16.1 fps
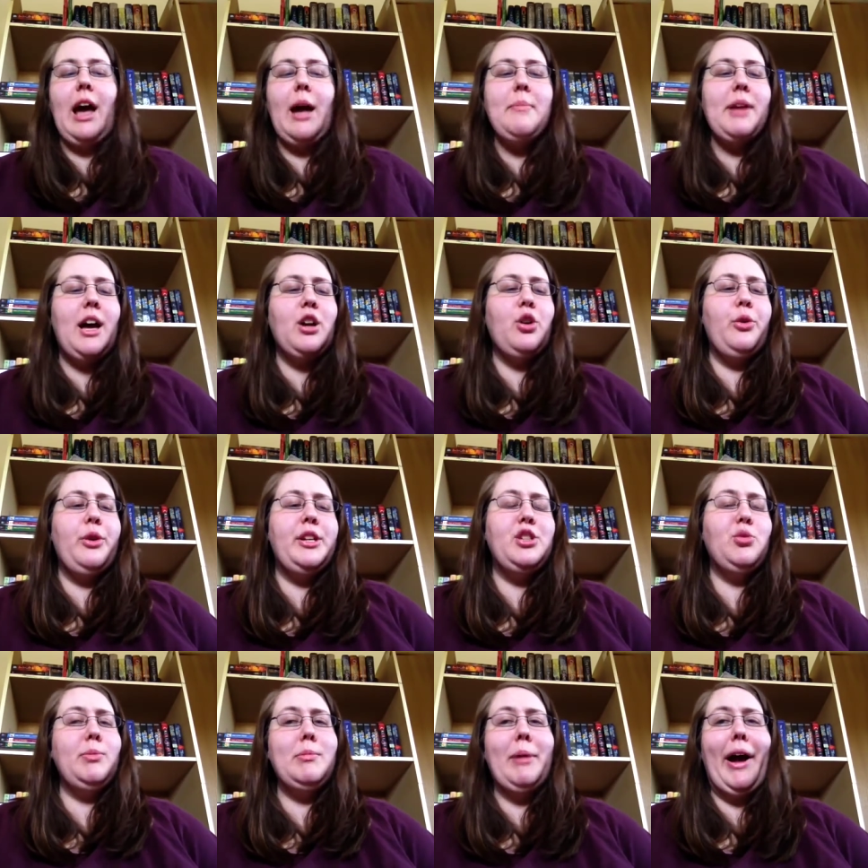I'm not going
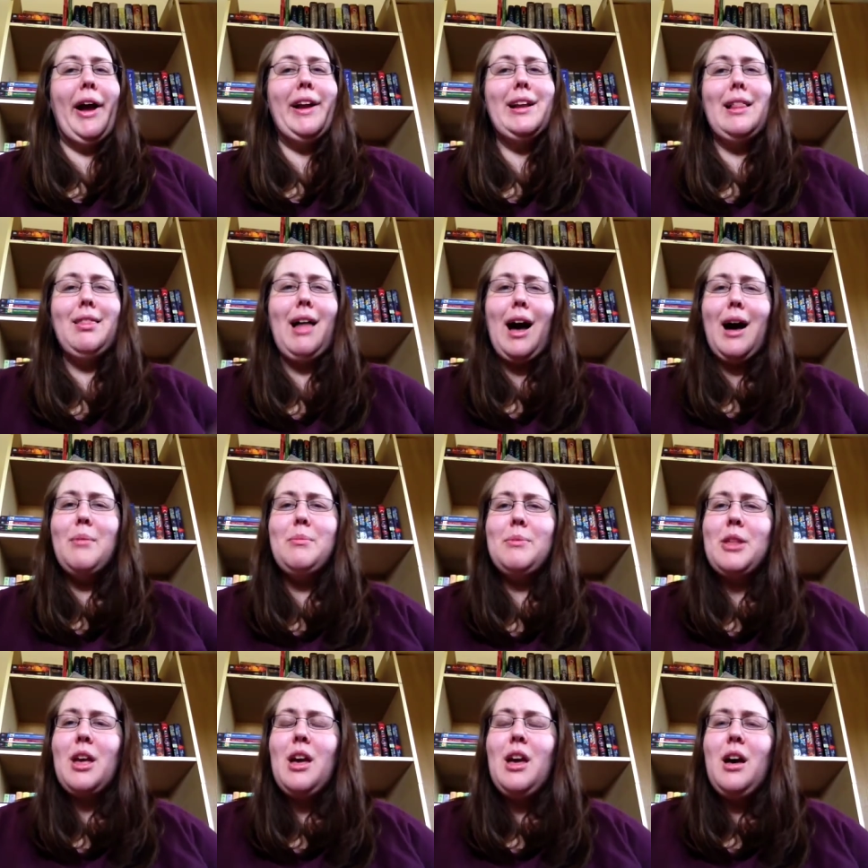to be buying a lot
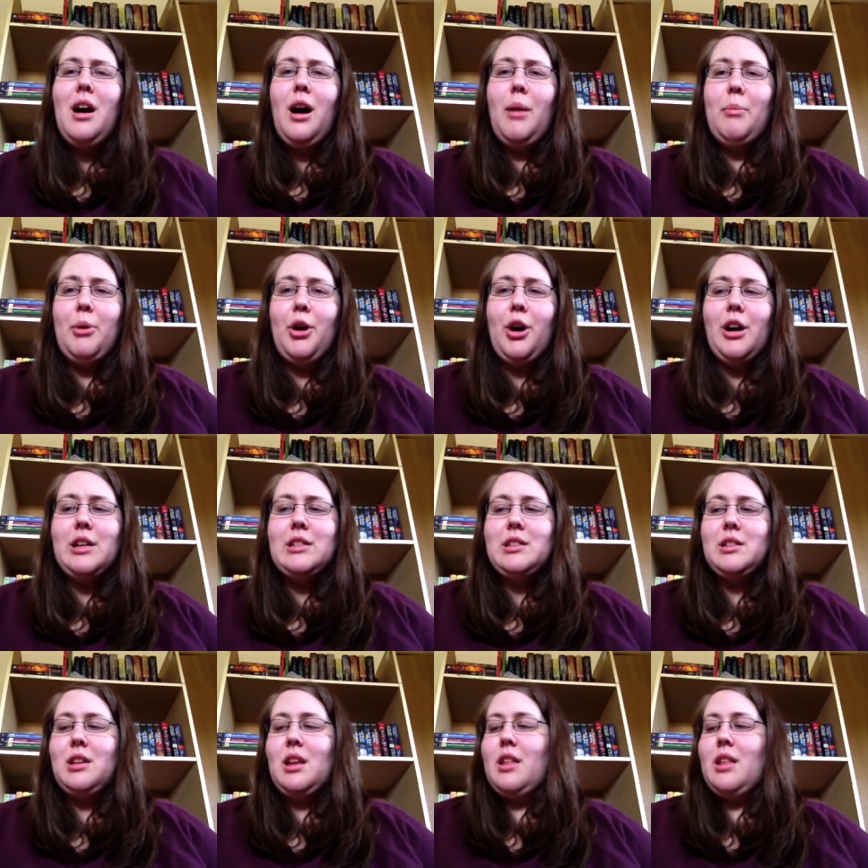of books.